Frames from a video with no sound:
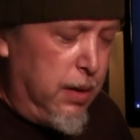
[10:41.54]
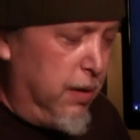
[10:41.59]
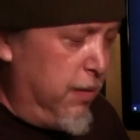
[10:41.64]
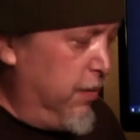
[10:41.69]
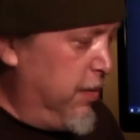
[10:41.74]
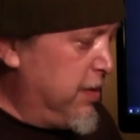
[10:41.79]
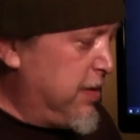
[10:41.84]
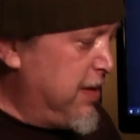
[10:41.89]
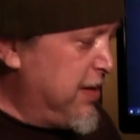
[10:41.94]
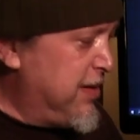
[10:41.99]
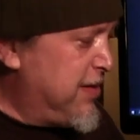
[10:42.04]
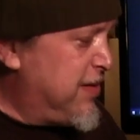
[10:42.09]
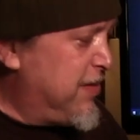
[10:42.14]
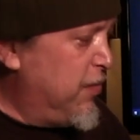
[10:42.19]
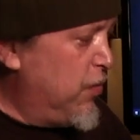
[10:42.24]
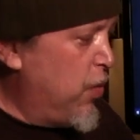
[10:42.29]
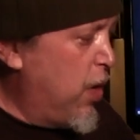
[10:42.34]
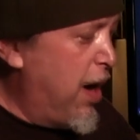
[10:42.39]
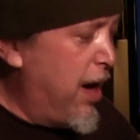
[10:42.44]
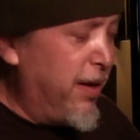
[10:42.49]
This is
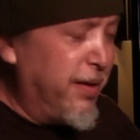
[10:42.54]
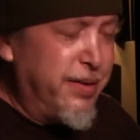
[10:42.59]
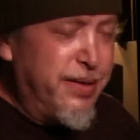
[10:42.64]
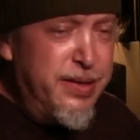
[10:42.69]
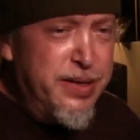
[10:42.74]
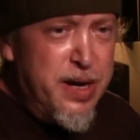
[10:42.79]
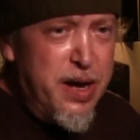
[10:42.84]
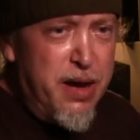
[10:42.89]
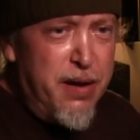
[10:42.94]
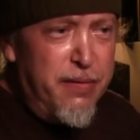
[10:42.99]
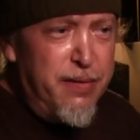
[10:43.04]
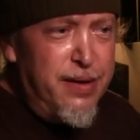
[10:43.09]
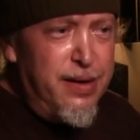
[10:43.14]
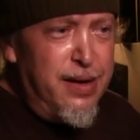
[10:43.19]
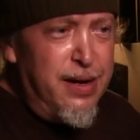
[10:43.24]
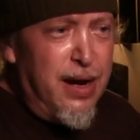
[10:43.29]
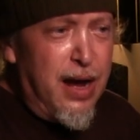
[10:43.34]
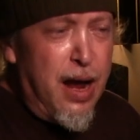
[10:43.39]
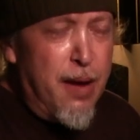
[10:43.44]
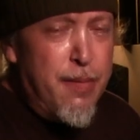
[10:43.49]
wild stuff.
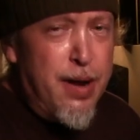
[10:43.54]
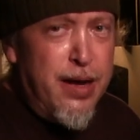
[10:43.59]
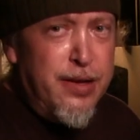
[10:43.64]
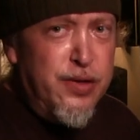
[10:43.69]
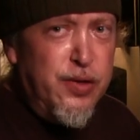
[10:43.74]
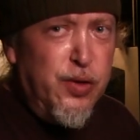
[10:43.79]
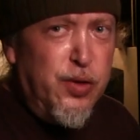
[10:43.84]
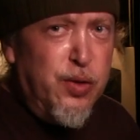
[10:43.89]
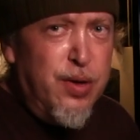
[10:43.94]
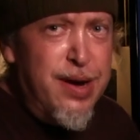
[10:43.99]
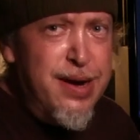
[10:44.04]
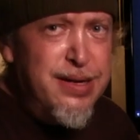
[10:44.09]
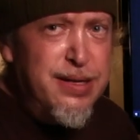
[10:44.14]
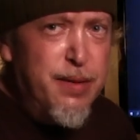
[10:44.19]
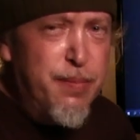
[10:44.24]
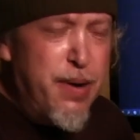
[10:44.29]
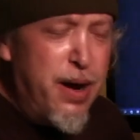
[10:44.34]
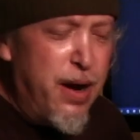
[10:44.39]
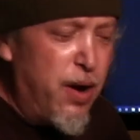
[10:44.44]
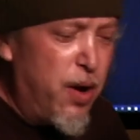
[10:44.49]
I'm not too crazy
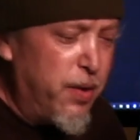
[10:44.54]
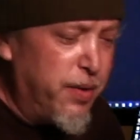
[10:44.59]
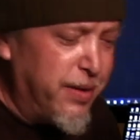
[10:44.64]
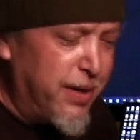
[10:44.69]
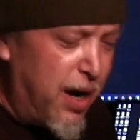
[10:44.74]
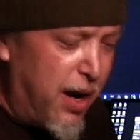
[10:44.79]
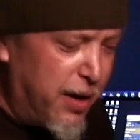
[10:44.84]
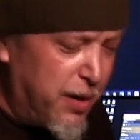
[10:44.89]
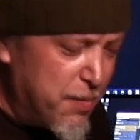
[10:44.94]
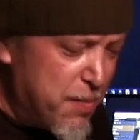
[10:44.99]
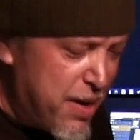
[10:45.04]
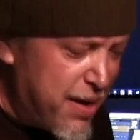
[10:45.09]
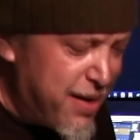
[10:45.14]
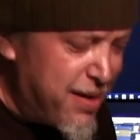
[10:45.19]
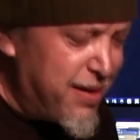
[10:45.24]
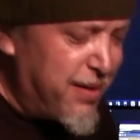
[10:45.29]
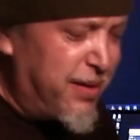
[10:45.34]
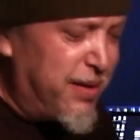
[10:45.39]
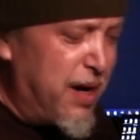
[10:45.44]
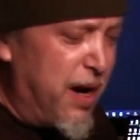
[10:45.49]
about all the
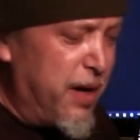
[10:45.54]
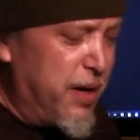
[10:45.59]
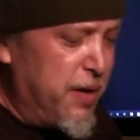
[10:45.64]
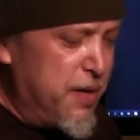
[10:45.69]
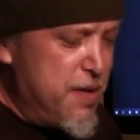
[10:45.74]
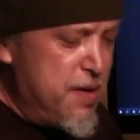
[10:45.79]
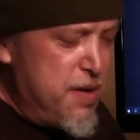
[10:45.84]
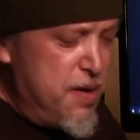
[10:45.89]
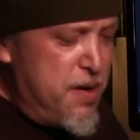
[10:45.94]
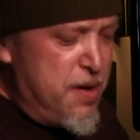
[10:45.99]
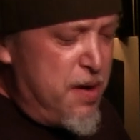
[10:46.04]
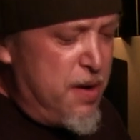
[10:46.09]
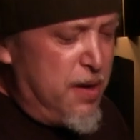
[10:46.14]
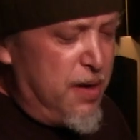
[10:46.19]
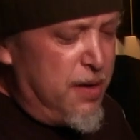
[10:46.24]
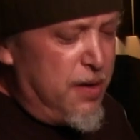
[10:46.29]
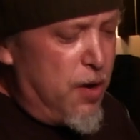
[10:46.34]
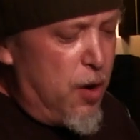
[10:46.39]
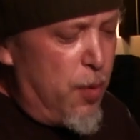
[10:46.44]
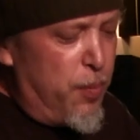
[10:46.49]
automated kind of,
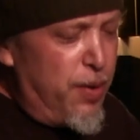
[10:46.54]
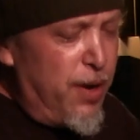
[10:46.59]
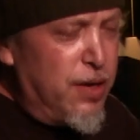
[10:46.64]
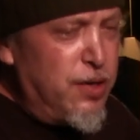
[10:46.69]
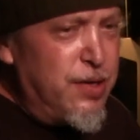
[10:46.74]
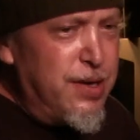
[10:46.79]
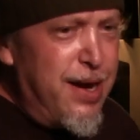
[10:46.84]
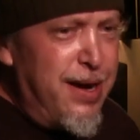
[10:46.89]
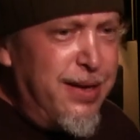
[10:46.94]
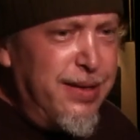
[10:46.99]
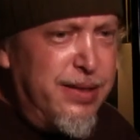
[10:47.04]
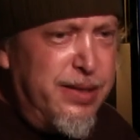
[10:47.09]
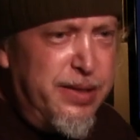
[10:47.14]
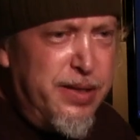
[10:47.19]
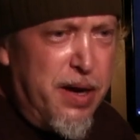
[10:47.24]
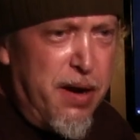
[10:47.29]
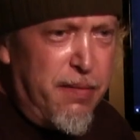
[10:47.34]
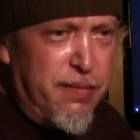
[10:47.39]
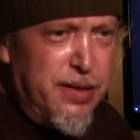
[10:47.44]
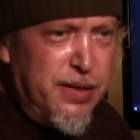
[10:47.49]
arpeggiated
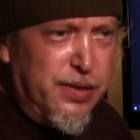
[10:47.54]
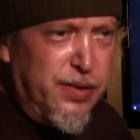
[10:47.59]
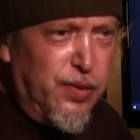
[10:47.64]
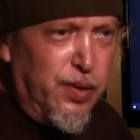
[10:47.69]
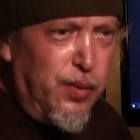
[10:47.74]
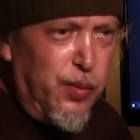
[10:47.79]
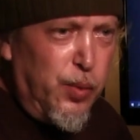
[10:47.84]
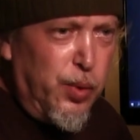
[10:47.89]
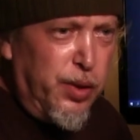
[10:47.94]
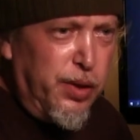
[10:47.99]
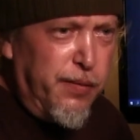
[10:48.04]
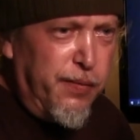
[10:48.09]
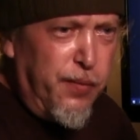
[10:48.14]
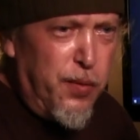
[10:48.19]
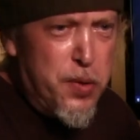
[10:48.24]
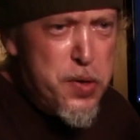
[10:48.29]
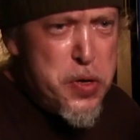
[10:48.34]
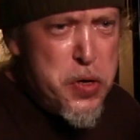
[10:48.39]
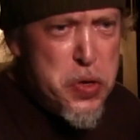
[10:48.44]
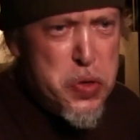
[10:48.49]
stuff that's doing work
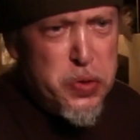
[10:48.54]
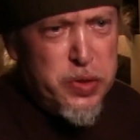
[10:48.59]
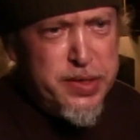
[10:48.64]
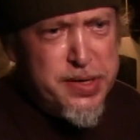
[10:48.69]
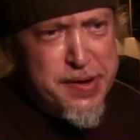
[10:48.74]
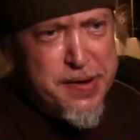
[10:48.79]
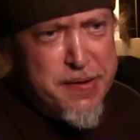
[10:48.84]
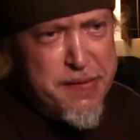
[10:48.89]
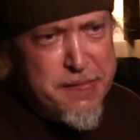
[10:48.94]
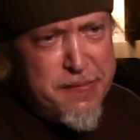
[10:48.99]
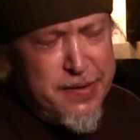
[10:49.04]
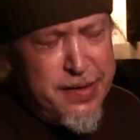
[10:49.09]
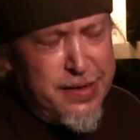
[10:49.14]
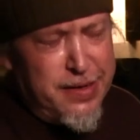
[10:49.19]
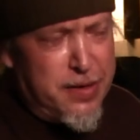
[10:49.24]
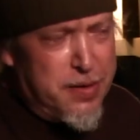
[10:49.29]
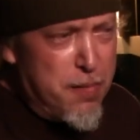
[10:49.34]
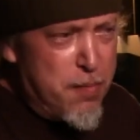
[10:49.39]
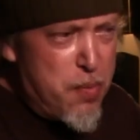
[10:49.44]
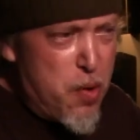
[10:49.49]
for you instead of the
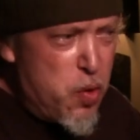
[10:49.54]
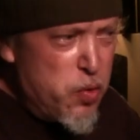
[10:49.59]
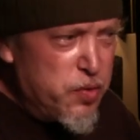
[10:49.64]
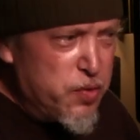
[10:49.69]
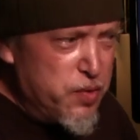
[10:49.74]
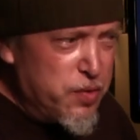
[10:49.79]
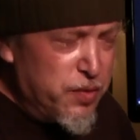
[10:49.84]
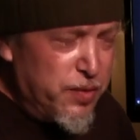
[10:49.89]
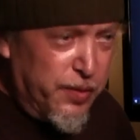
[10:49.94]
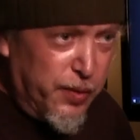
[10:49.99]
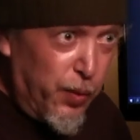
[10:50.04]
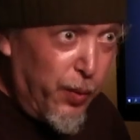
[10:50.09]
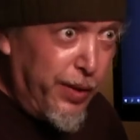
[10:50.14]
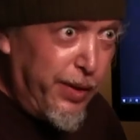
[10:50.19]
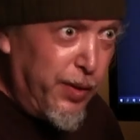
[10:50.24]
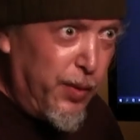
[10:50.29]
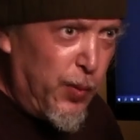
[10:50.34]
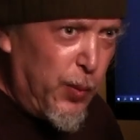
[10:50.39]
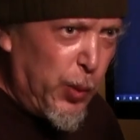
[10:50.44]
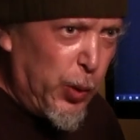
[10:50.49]
composer
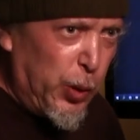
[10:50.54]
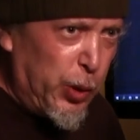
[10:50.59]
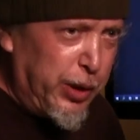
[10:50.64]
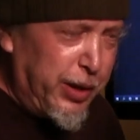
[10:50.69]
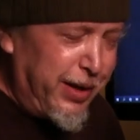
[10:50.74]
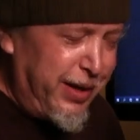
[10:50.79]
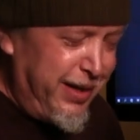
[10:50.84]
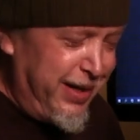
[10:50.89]
doing the work,